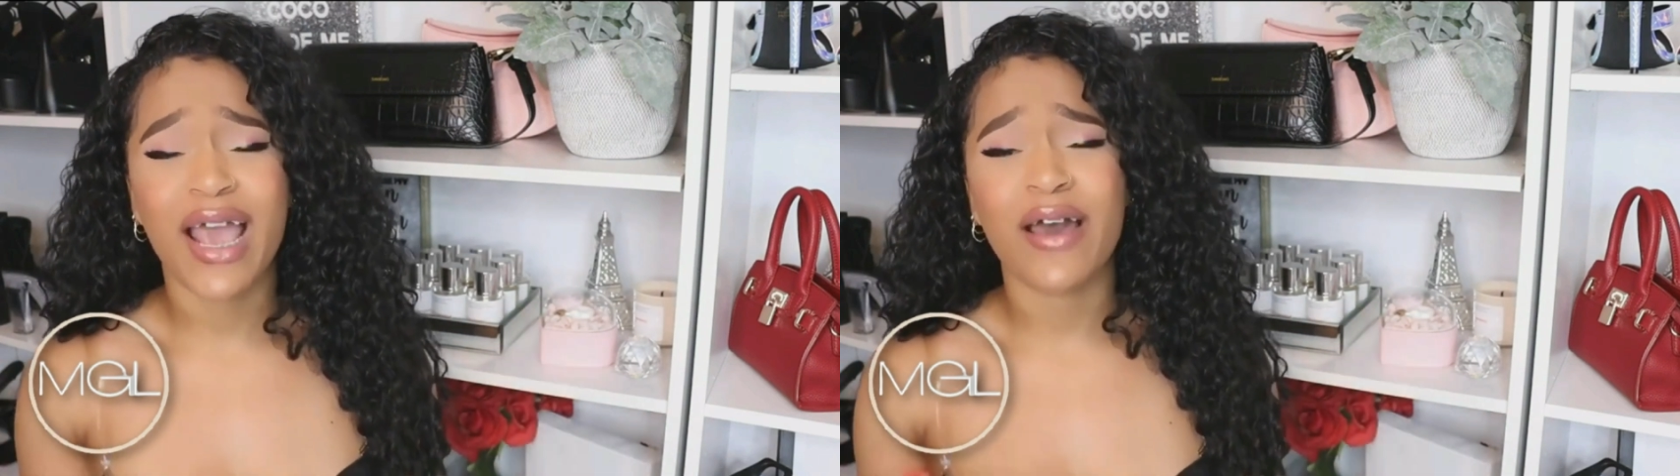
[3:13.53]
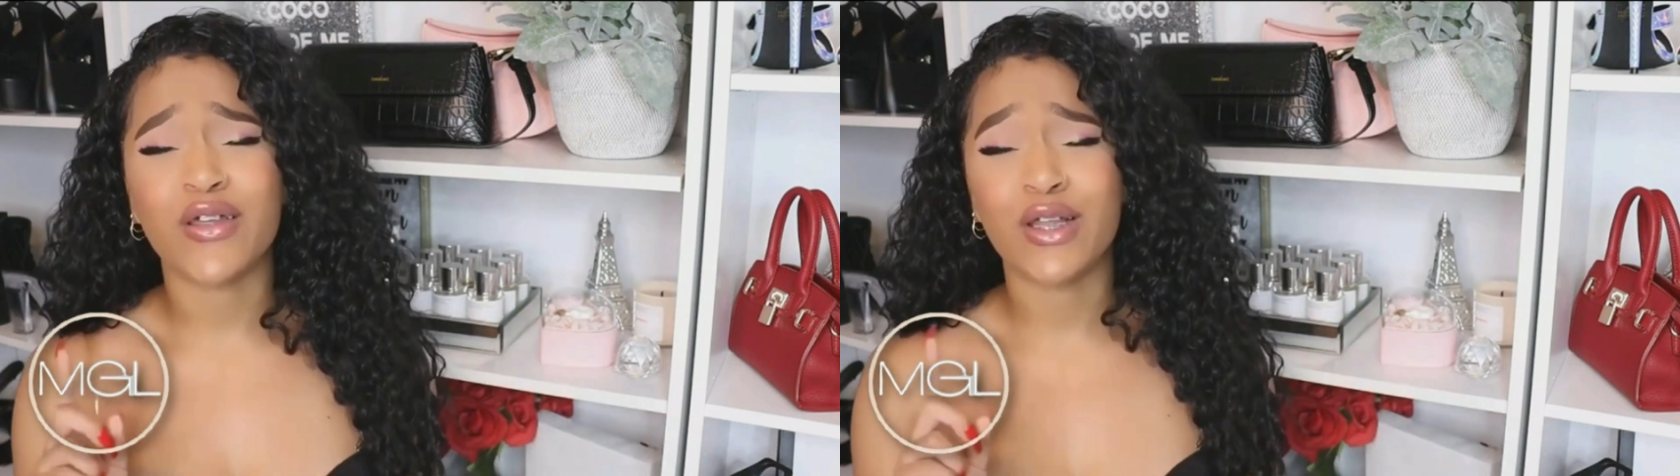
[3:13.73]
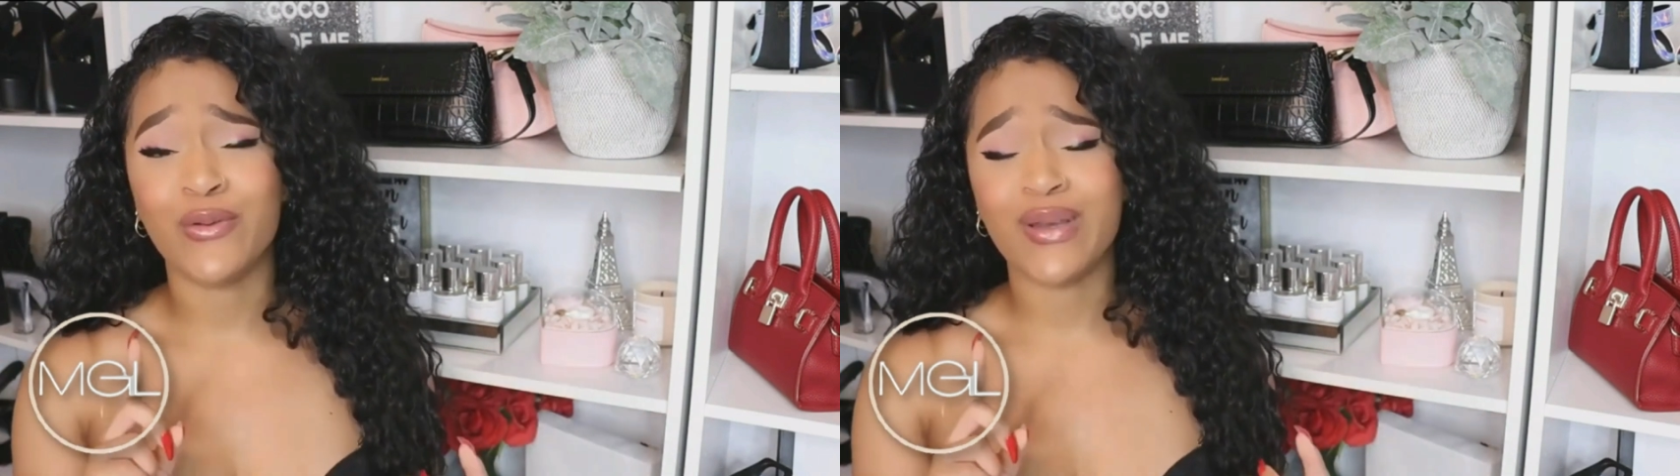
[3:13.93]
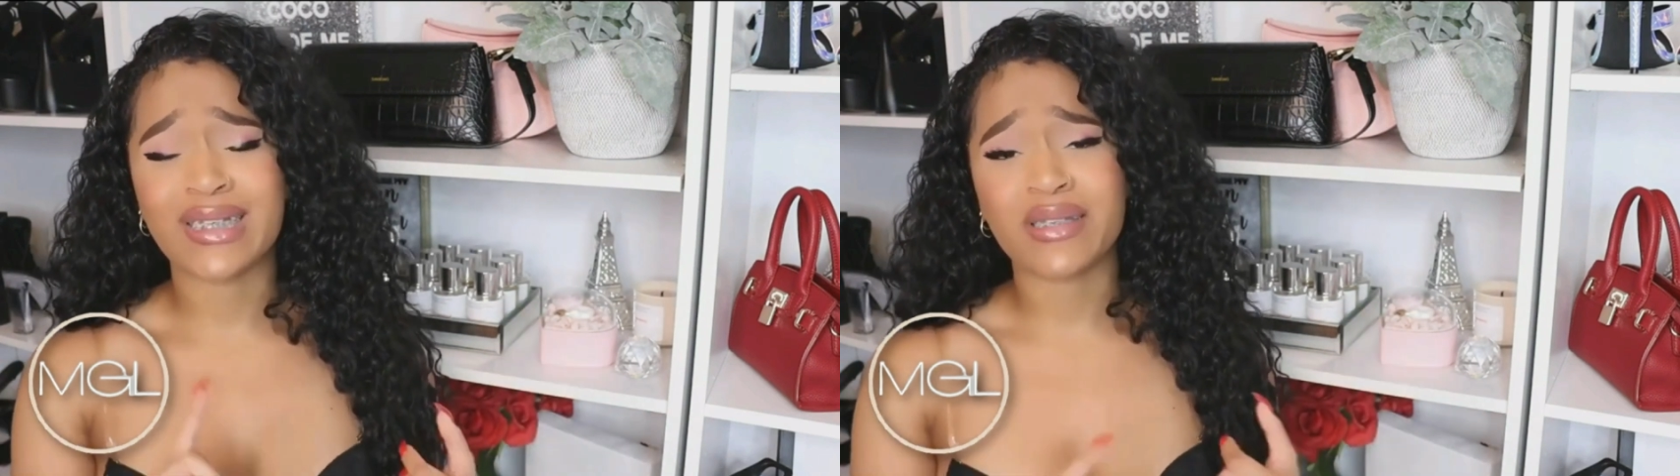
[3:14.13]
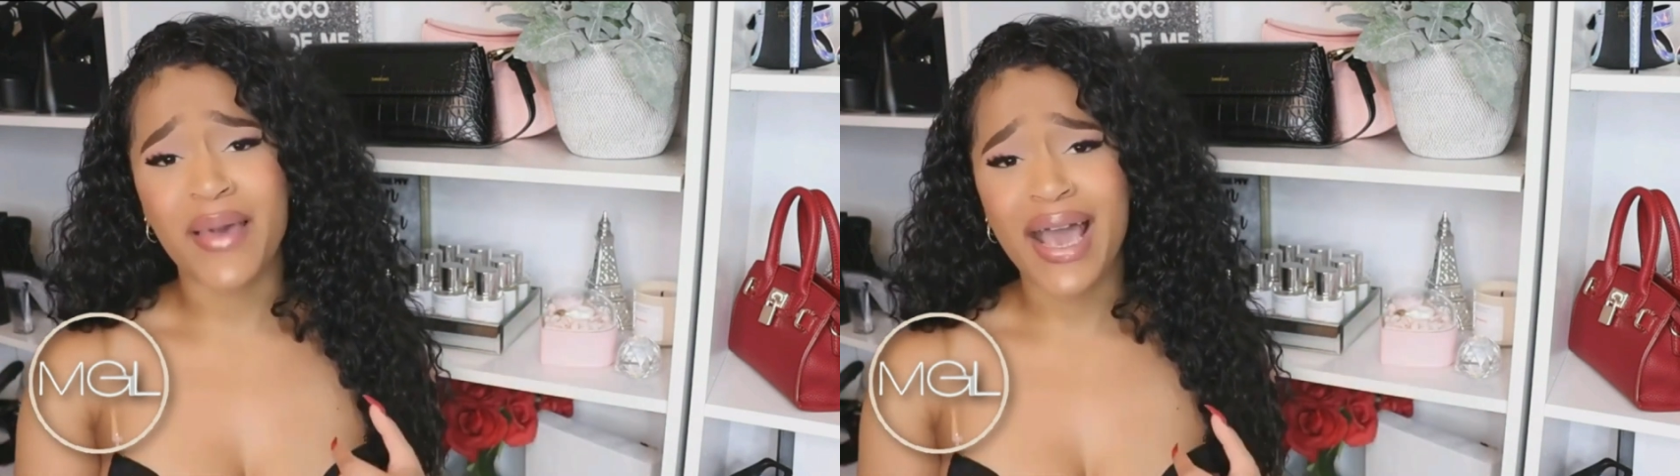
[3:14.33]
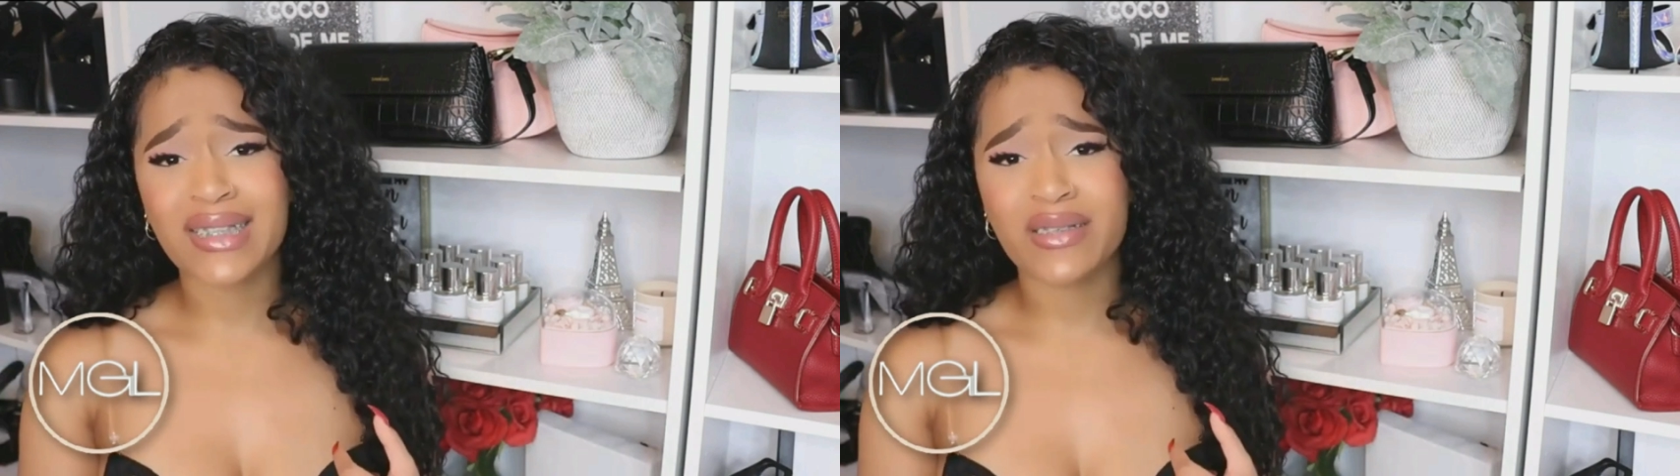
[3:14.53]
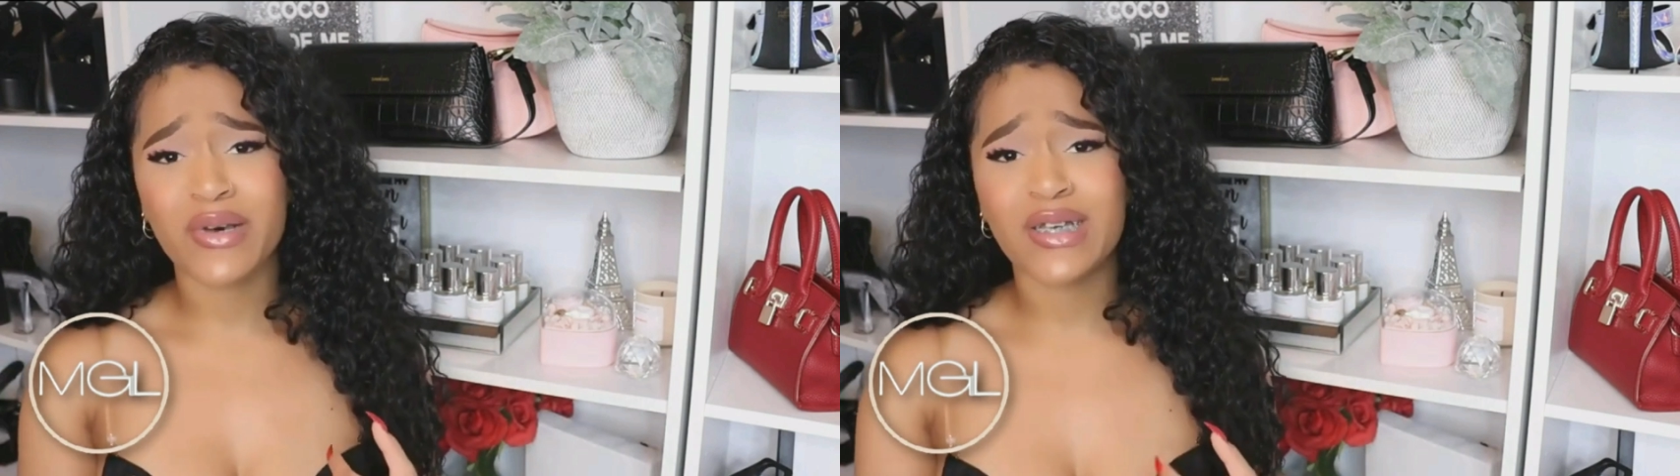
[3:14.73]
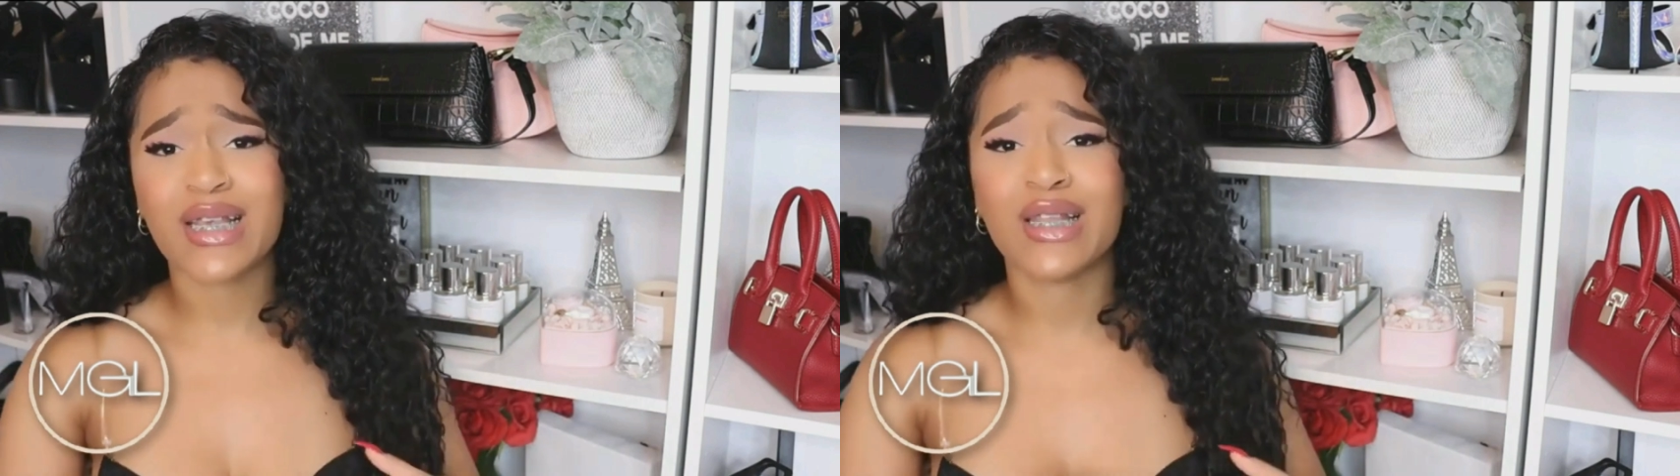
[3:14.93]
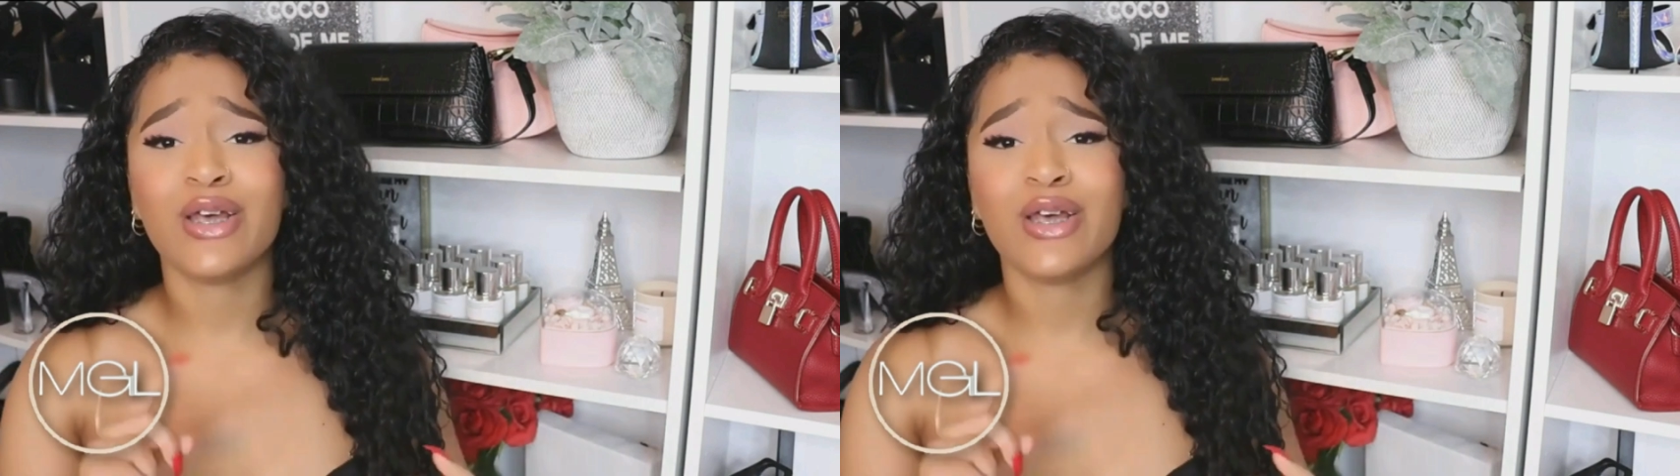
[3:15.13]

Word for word: We have the gluteus maximus,